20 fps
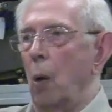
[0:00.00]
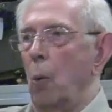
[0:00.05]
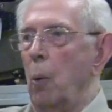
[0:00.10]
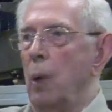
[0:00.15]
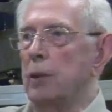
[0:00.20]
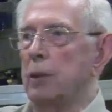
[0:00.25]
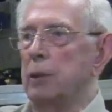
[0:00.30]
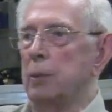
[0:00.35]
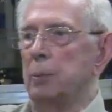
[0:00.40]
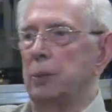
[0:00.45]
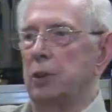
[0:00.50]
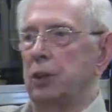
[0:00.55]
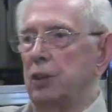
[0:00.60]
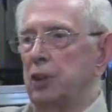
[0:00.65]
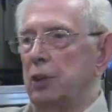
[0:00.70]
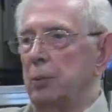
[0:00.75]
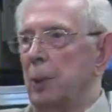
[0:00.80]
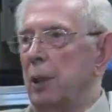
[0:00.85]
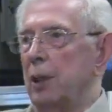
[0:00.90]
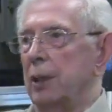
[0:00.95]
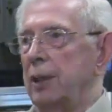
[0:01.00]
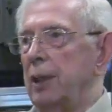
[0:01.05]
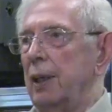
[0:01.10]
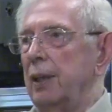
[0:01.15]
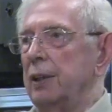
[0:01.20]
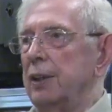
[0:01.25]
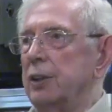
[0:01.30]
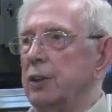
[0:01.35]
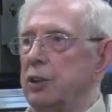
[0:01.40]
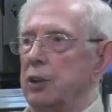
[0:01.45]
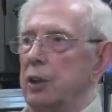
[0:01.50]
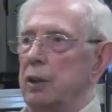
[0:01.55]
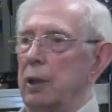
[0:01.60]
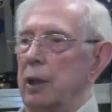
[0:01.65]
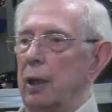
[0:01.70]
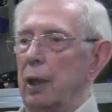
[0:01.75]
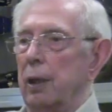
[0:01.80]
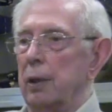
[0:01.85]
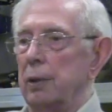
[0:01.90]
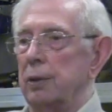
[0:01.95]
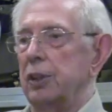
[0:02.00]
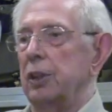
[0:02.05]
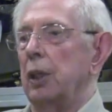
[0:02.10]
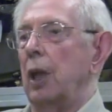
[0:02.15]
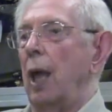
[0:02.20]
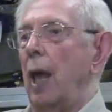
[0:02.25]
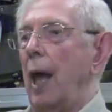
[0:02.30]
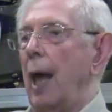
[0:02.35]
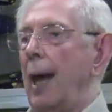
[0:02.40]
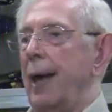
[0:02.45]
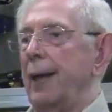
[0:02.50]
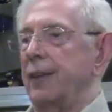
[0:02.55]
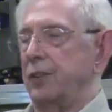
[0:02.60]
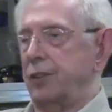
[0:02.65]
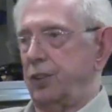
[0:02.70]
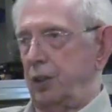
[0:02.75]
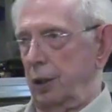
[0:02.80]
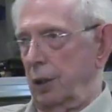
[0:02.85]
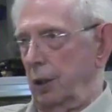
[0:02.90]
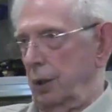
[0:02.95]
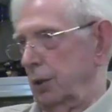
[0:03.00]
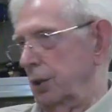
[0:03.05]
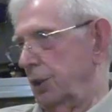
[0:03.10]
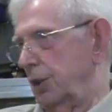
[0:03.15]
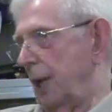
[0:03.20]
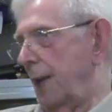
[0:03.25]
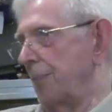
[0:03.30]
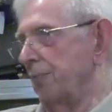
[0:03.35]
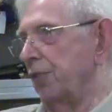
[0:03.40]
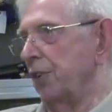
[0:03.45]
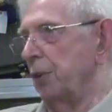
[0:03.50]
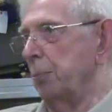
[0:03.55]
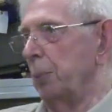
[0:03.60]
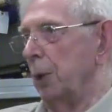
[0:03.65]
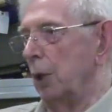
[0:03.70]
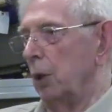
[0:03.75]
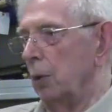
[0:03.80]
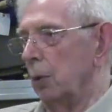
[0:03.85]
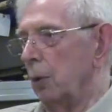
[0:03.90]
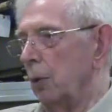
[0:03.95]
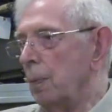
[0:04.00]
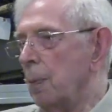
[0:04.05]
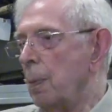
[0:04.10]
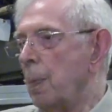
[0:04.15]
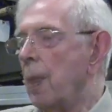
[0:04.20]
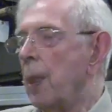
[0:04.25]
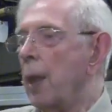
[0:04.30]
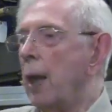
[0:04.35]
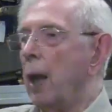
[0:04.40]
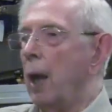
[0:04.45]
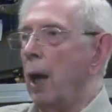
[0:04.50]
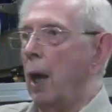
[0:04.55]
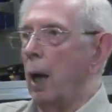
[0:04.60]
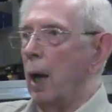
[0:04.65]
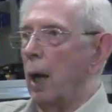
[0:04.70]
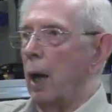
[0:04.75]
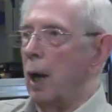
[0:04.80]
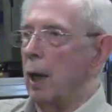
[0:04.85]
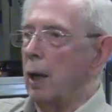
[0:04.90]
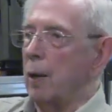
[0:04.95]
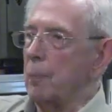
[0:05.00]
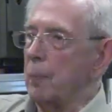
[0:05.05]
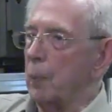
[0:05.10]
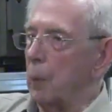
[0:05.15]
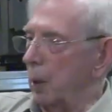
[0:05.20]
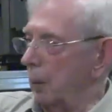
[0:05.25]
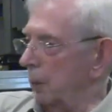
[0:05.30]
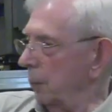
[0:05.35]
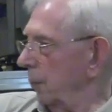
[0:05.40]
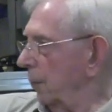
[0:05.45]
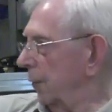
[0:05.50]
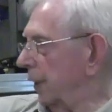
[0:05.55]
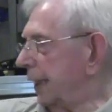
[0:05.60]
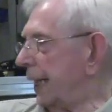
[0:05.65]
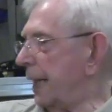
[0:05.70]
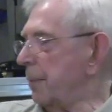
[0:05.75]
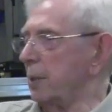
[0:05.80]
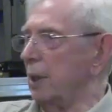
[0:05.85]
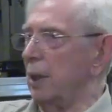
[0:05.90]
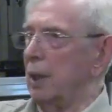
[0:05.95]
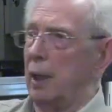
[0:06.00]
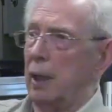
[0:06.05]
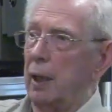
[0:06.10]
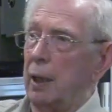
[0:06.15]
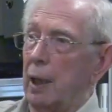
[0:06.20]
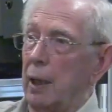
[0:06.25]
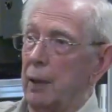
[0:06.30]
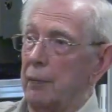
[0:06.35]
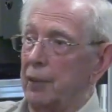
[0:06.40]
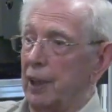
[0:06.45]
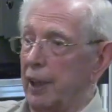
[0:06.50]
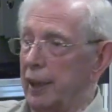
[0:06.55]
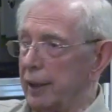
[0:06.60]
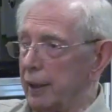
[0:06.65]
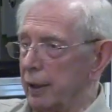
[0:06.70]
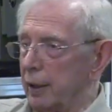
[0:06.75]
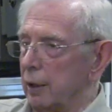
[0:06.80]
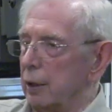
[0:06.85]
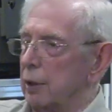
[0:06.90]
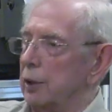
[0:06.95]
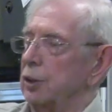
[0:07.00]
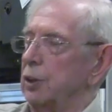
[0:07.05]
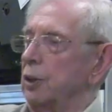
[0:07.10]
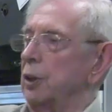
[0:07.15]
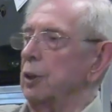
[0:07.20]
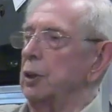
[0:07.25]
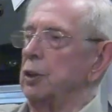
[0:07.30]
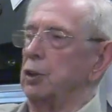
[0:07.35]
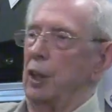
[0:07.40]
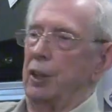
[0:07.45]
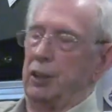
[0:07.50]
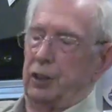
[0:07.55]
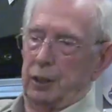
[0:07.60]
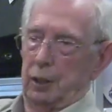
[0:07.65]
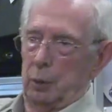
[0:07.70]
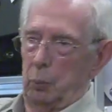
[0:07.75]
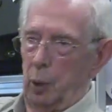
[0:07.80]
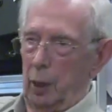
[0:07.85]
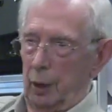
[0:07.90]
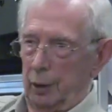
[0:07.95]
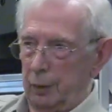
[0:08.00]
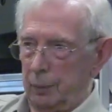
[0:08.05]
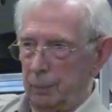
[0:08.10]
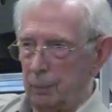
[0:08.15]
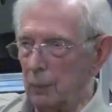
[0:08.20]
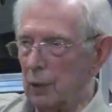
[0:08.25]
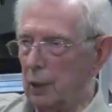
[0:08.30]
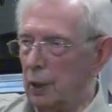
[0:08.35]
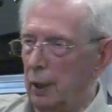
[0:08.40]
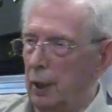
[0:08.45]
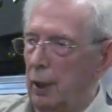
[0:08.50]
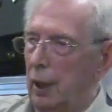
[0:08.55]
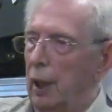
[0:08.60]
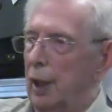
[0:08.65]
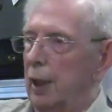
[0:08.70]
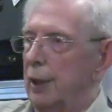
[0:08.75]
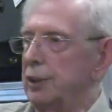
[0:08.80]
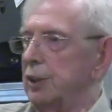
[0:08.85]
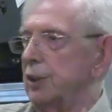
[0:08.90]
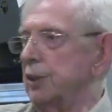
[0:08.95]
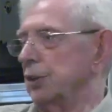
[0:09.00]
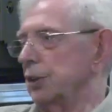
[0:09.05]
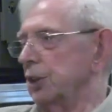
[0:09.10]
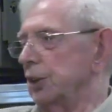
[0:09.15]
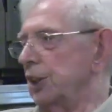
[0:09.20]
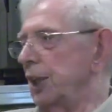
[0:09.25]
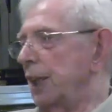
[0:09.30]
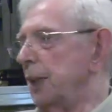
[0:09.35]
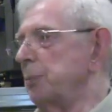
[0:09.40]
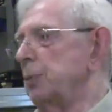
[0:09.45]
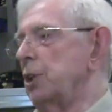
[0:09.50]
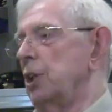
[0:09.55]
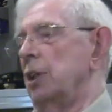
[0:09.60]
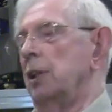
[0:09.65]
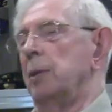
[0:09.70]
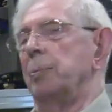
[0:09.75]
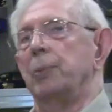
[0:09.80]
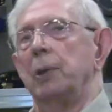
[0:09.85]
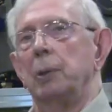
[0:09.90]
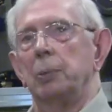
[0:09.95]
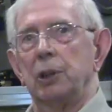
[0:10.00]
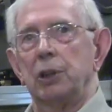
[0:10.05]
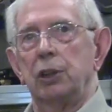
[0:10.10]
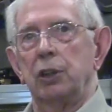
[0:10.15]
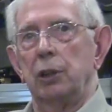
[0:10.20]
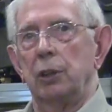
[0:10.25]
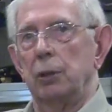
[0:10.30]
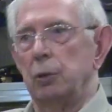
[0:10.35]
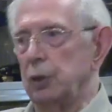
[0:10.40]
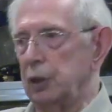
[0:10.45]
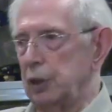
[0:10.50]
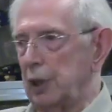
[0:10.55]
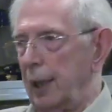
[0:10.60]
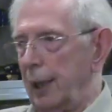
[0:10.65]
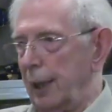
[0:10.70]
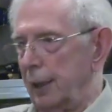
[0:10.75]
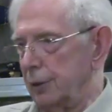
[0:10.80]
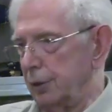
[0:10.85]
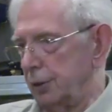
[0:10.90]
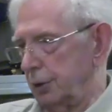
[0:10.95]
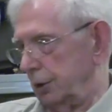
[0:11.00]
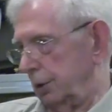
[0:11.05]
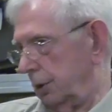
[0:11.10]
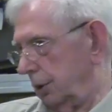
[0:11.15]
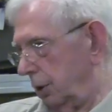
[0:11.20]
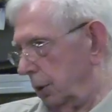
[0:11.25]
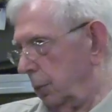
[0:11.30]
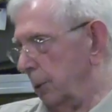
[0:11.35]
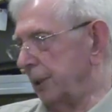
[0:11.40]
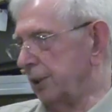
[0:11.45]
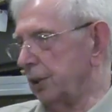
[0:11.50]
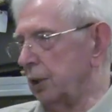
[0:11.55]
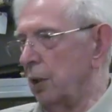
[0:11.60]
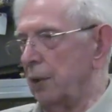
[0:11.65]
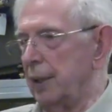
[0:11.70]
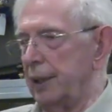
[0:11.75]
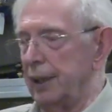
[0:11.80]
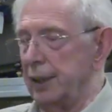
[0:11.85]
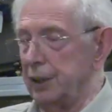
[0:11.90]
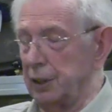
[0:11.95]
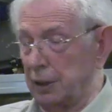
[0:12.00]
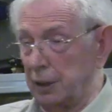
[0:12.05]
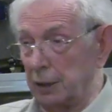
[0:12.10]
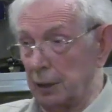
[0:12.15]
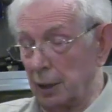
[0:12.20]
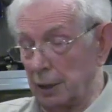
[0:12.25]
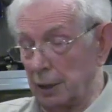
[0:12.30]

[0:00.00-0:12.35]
Welcome to the Marconi Studios at Sandford Mill. The camera I have here is an interesting one, as it's the same type that was used at the Queen's coronation in